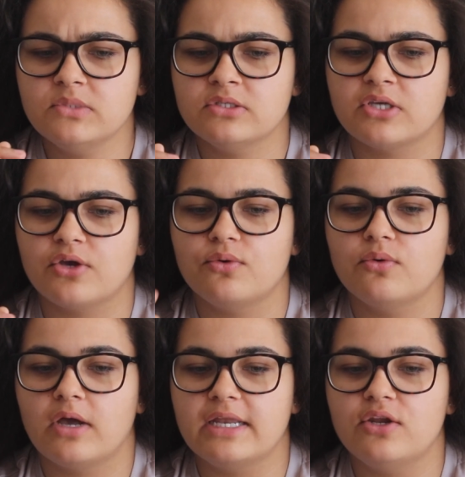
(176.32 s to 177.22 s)
So
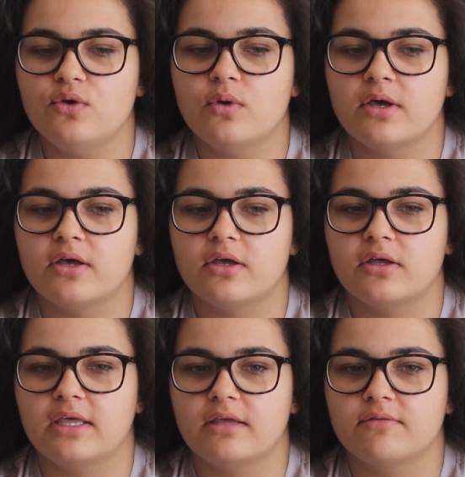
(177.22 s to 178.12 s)
I knew her
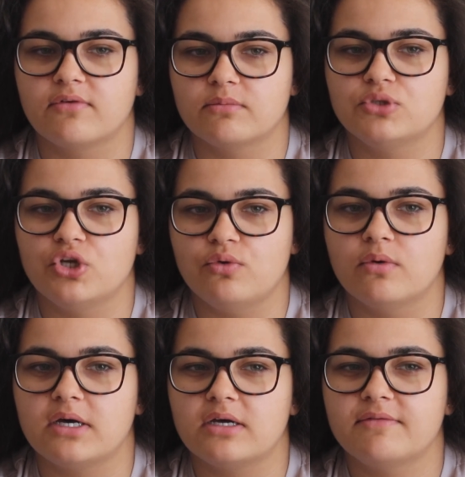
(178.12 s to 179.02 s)
from tutor,
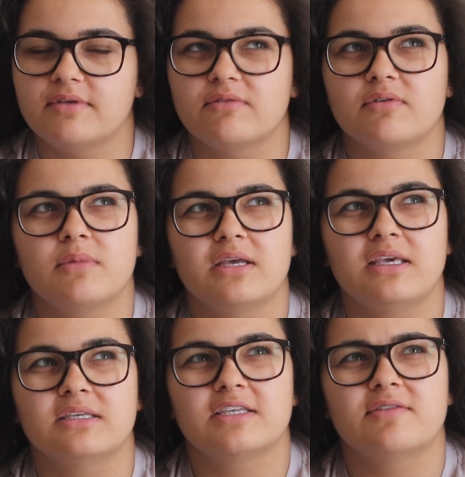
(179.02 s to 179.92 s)
I think from like
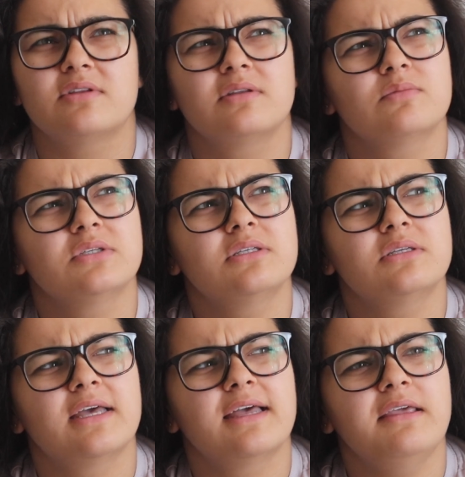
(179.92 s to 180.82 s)
year 7, was it
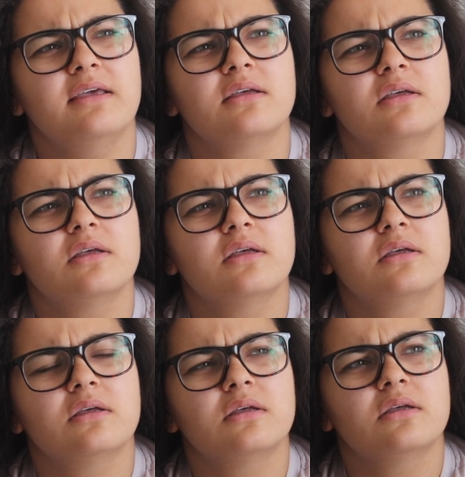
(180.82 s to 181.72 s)
to 8? It
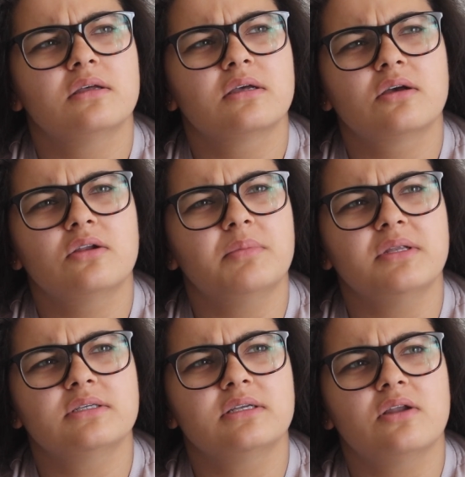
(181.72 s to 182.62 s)
couldn't have been
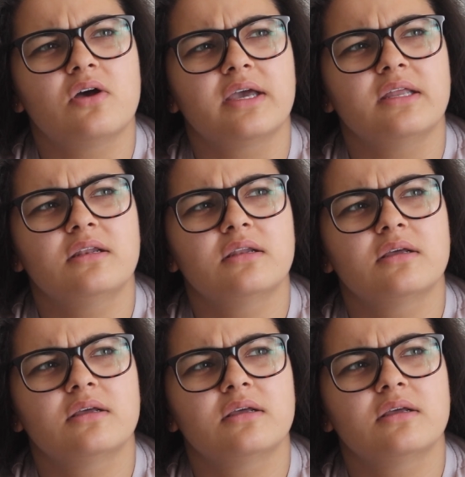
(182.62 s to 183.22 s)
to 9.